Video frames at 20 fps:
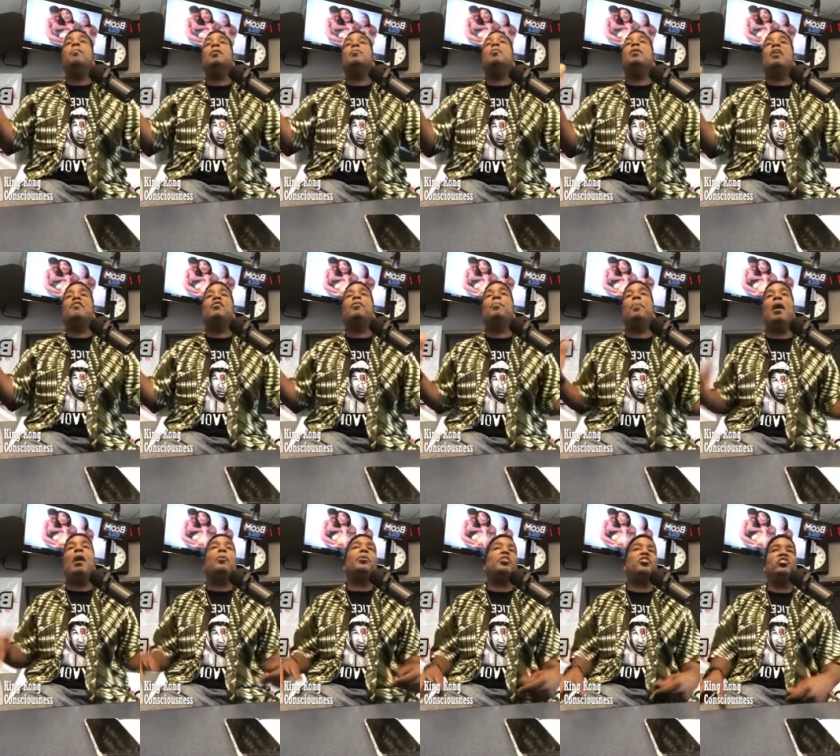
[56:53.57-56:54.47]
people have the
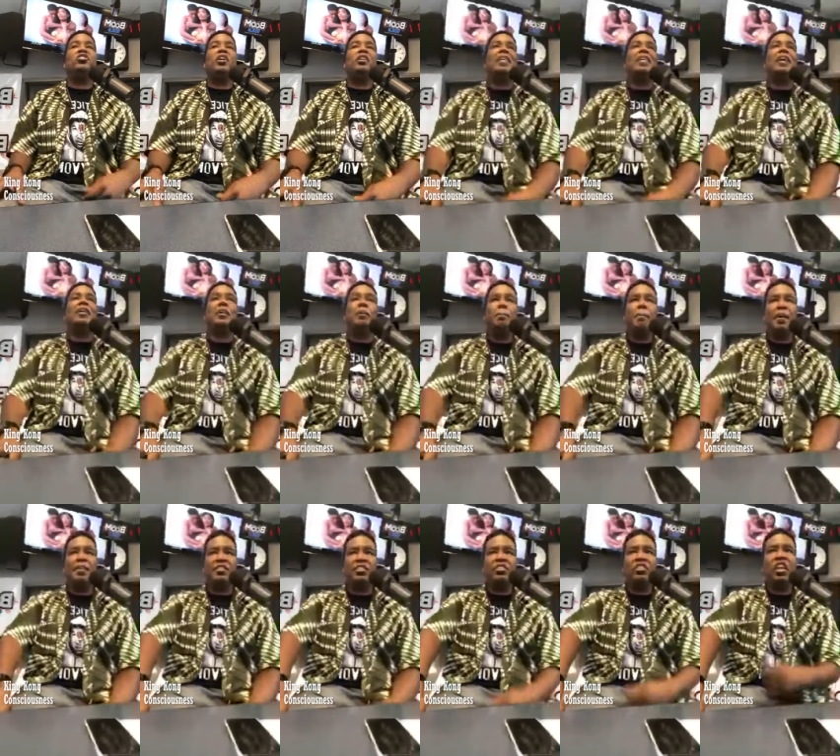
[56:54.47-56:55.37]
power to shut down the
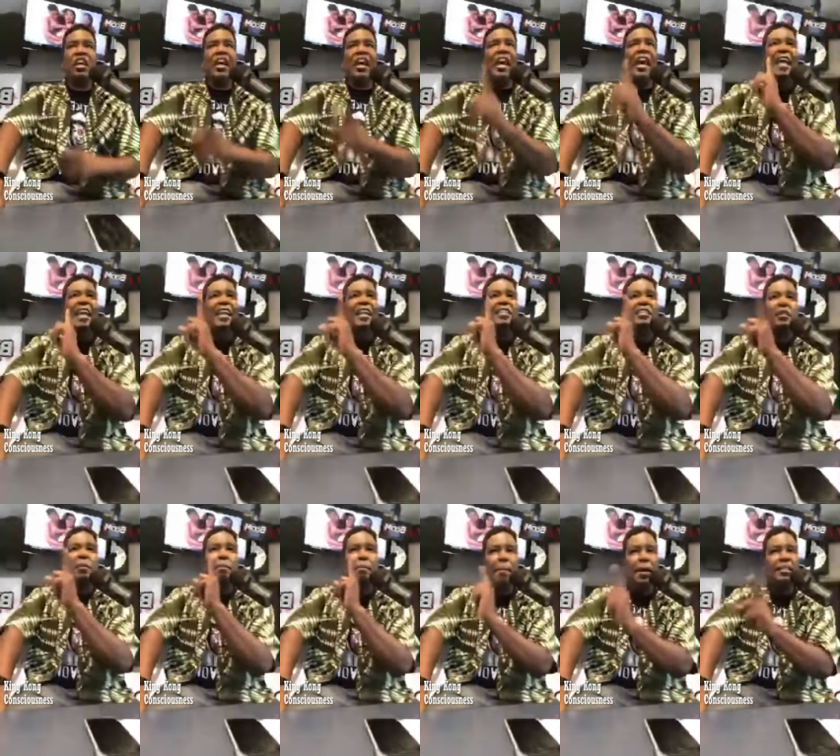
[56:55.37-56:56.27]
message. And it
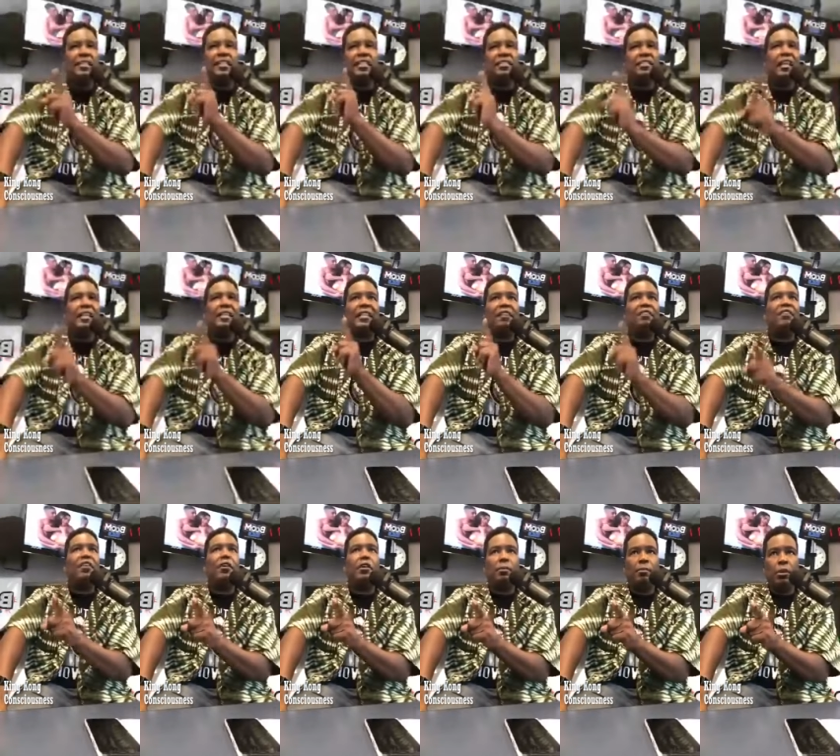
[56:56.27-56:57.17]
is the message that they
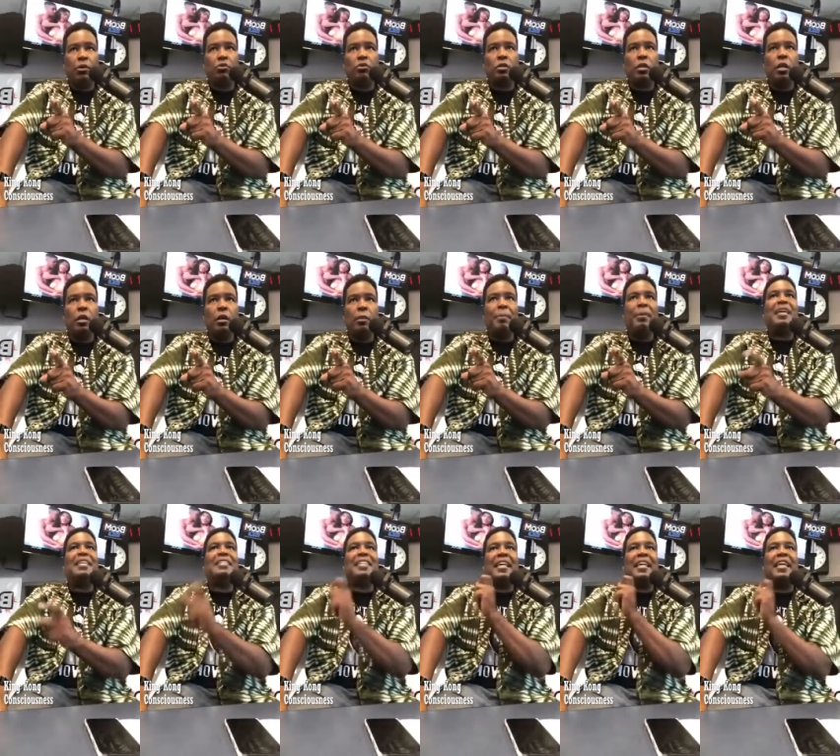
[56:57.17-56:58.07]
fear the most,
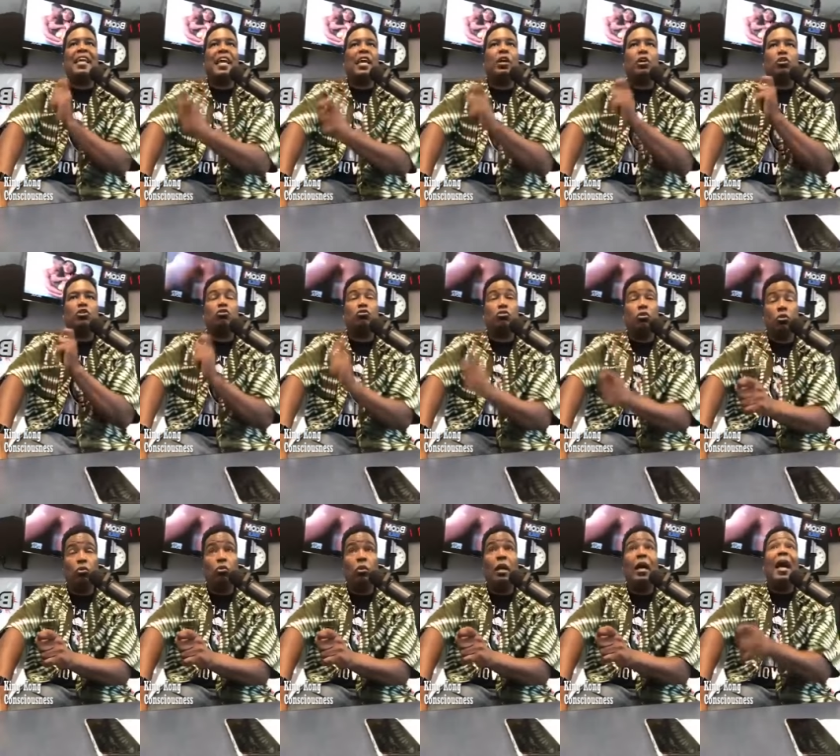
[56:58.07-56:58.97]
because they can't
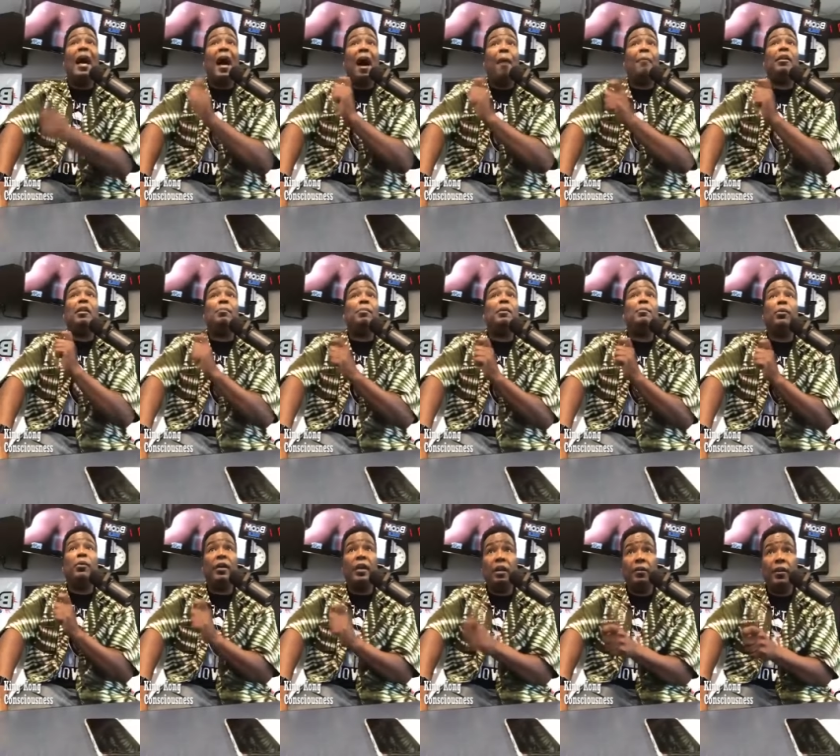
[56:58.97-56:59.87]
control how many
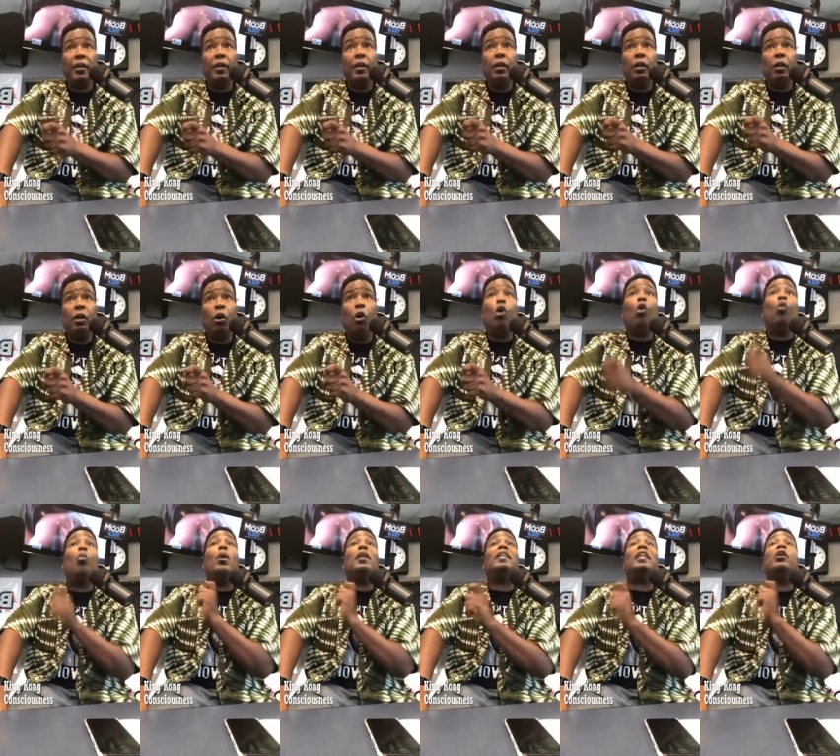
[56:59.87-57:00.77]
people hear it
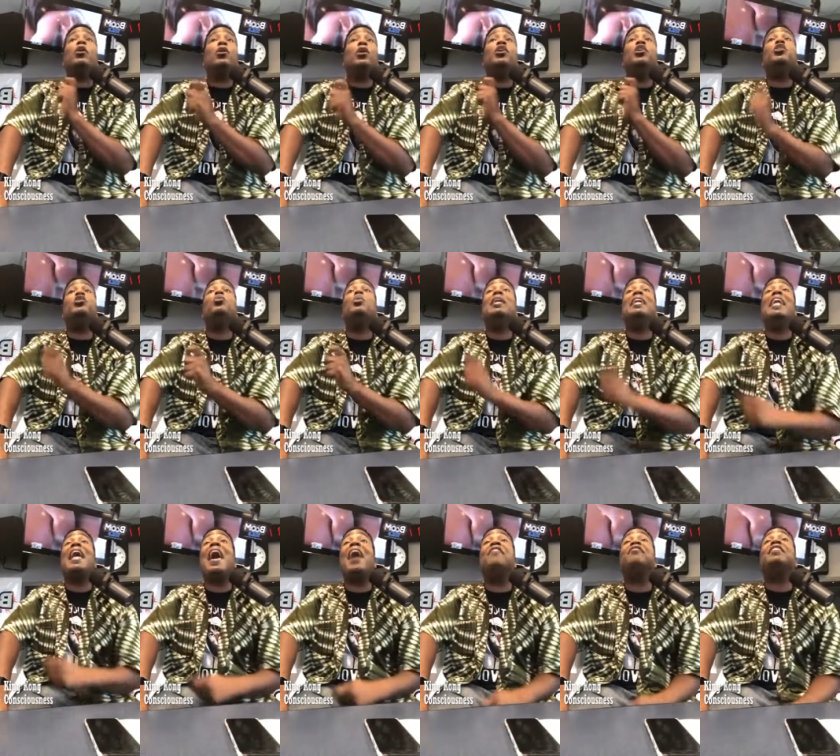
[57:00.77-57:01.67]
or what they're going to do with
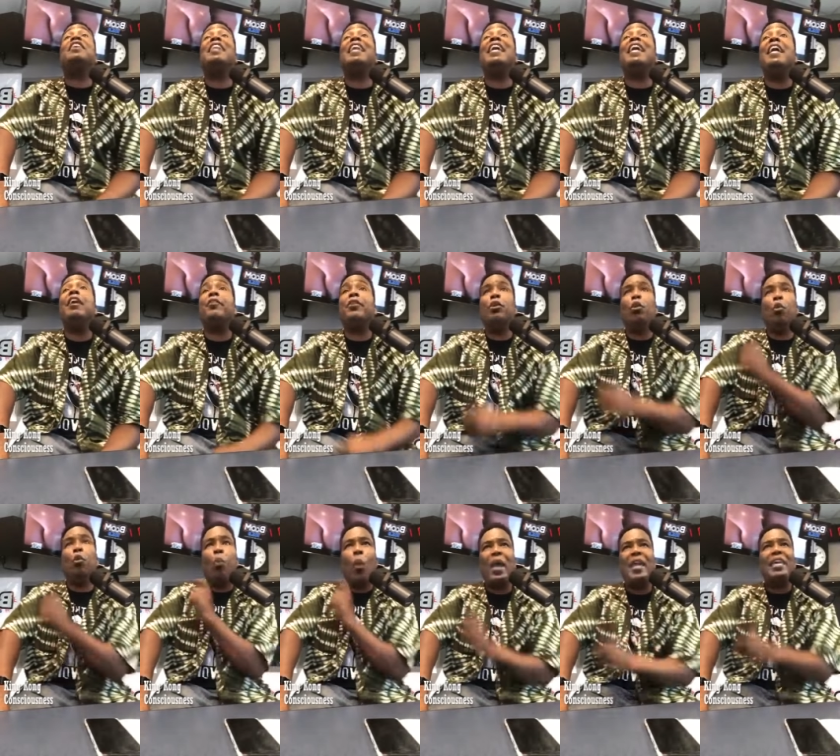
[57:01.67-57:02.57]
it after they hear it.
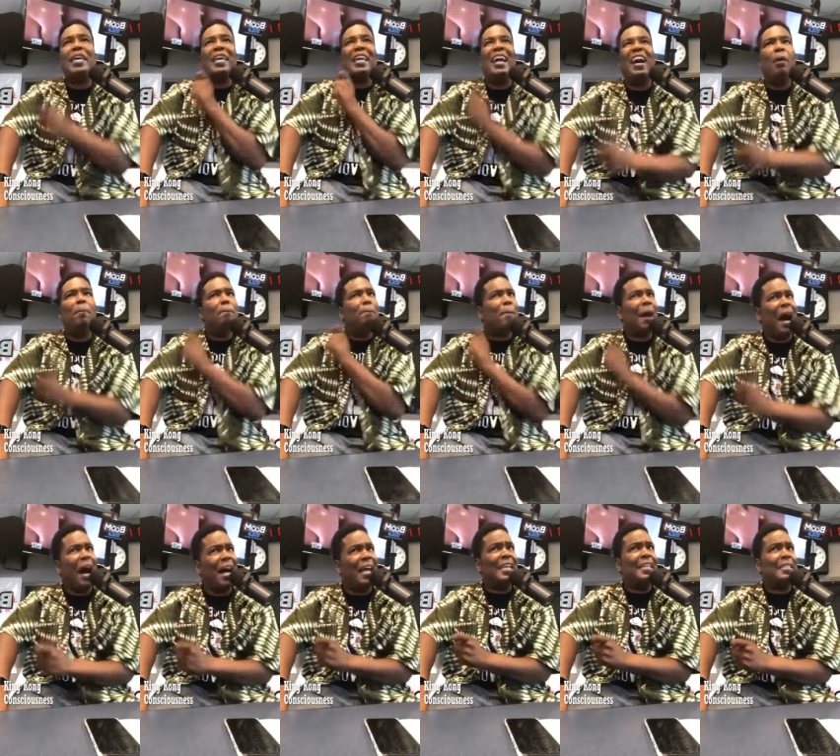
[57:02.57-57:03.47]
Waking up
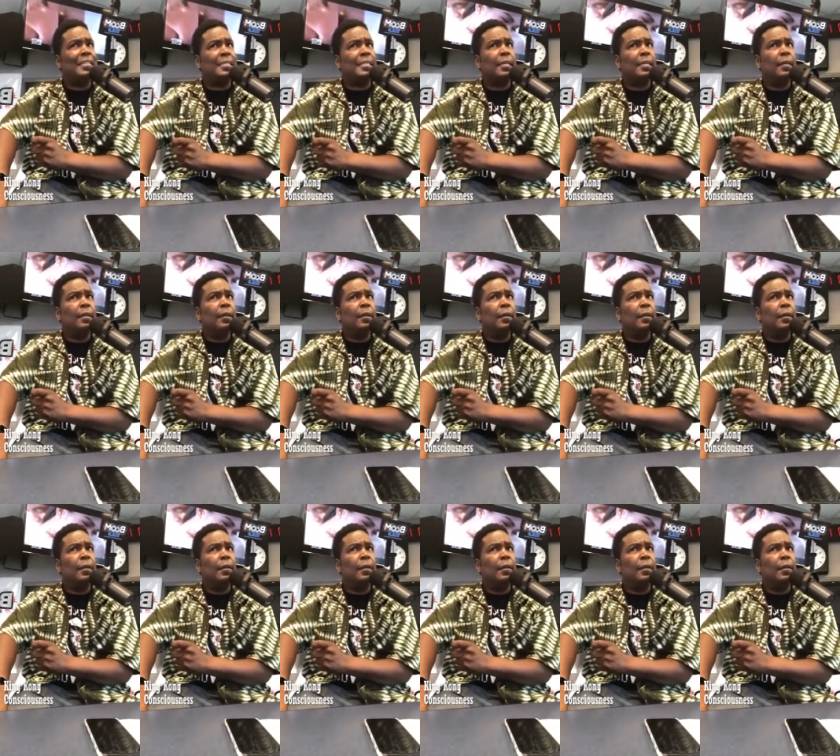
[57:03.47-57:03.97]
minds